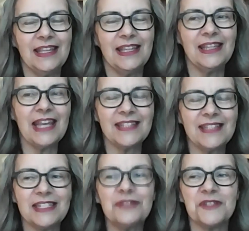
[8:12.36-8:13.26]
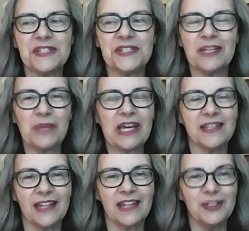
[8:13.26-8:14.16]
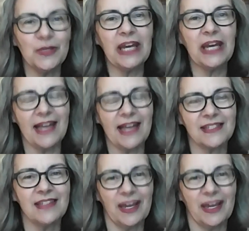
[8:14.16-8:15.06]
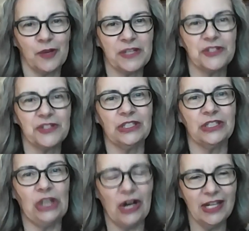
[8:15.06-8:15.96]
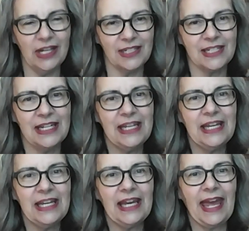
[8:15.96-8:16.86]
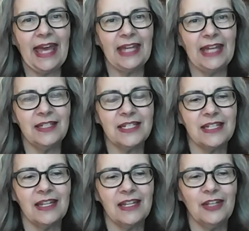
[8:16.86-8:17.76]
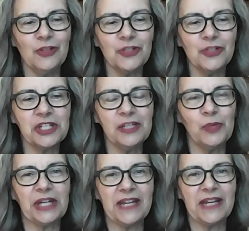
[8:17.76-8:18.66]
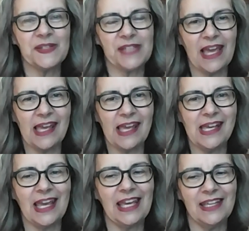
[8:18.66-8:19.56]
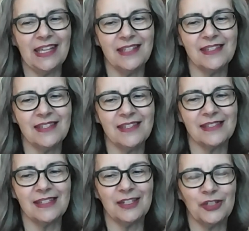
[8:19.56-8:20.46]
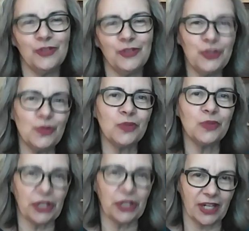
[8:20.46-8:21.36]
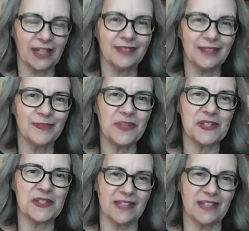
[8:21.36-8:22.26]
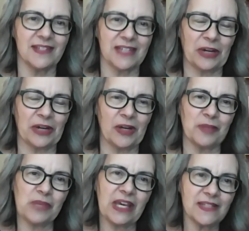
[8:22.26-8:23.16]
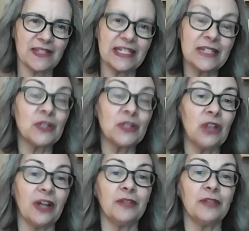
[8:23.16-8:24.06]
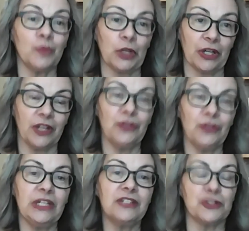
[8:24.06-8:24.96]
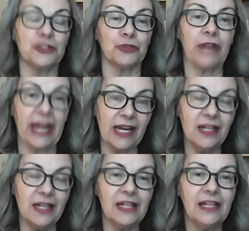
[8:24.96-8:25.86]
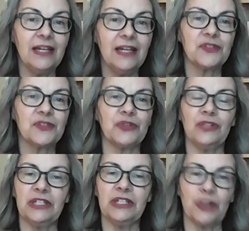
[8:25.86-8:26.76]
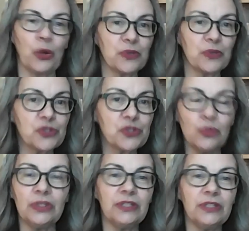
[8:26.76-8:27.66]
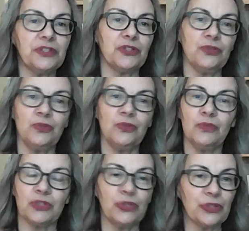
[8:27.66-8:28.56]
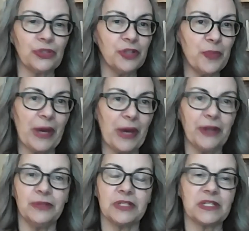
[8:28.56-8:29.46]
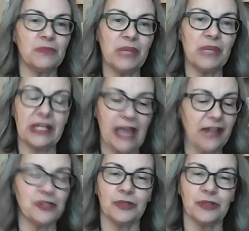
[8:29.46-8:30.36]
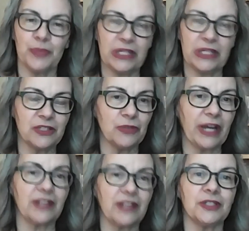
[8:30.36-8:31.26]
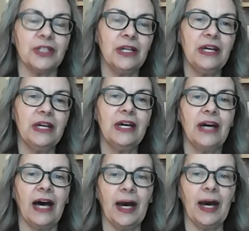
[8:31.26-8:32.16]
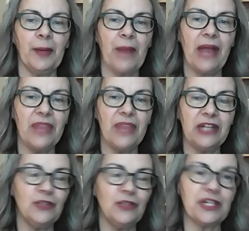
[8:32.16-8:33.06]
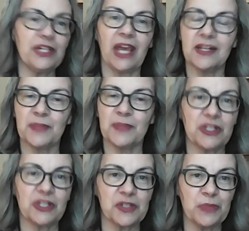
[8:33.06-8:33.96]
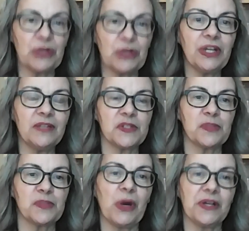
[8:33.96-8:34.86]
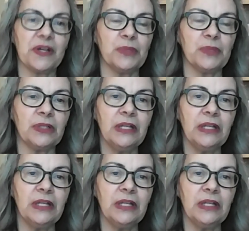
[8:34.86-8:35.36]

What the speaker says: That's interesting, because I do get asked that question a lot. And usually what I say is to do the work that's necessary, because it is a lot of work. You need to train. So you need to go to school to learn about being an actor or being a director. And then you need to get as much experience as possible.